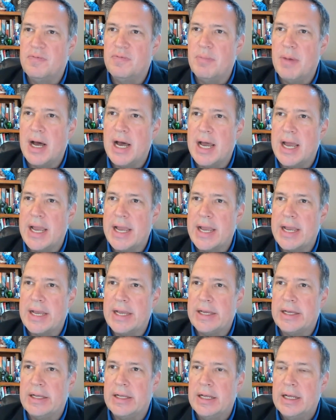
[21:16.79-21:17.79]

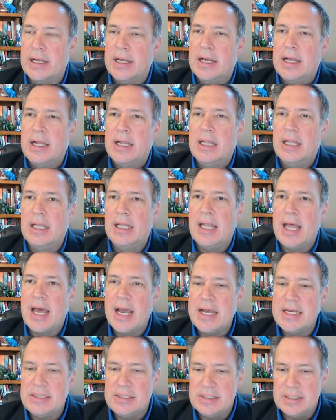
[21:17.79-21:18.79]
my
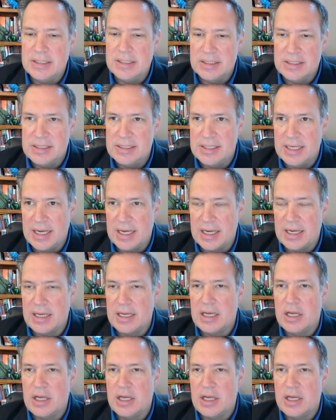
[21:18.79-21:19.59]
licensing?